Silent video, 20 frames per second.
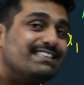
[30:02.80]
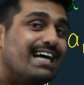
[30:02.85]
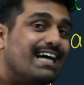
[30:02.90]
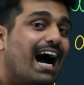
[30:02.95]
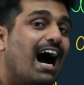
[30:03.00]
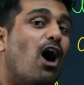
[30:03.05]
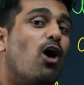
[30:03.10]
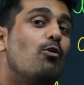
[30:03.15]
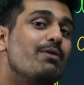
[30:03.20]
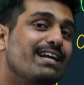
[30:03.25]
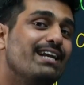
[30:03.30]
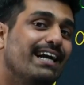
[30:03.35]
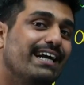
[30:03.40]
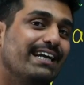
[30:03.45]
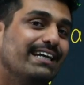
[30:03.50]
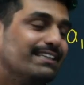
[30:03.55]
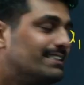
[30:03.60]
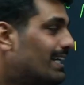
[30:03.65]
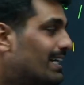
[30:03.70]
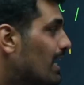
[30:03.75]
How many D's?
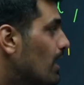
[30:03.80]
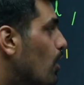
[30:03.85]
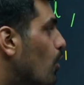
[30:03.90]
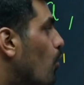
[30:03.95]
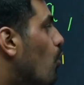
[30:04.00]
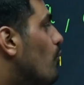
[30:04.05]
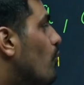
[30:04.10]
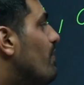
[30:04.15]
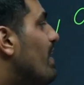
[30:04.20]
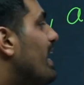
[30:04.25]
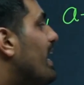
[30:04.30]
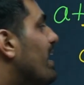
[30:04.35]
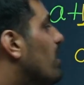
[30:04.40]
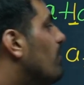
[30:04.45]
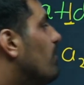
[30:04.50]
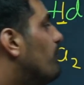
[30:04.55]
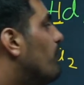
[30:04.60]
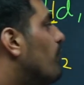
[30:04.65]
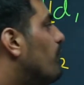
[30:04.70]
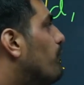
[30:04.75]
Over here
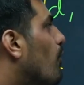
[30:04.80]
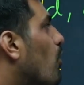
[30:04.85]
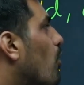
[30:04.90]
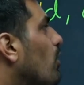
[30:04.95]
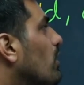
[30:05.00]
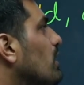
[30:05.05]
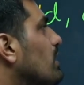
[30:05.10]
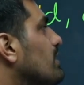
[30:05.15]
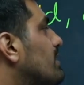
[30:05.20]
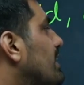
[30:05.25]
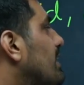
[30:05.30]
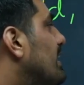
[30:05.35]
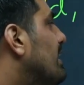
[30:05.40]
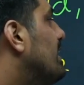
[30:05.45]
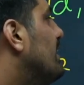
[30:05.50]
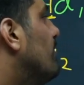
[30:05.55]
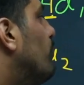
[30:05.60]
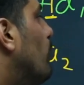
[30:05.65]
for 4, 3. For